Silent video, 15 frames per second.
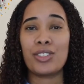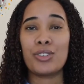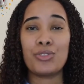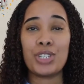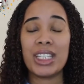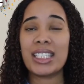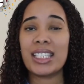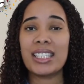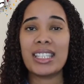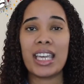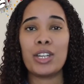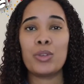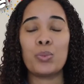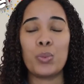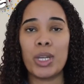The reason
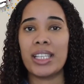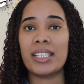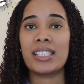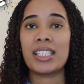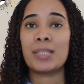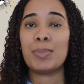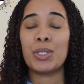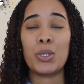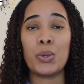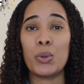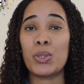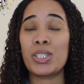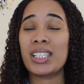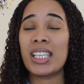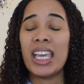that it wins is
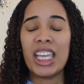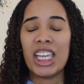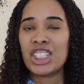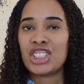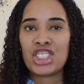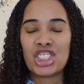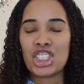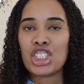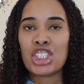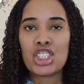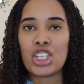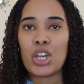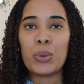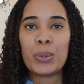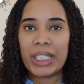because it's just
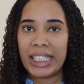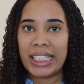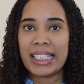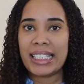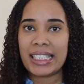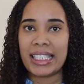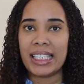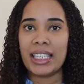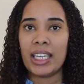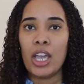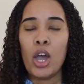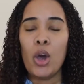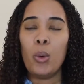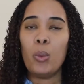so easy.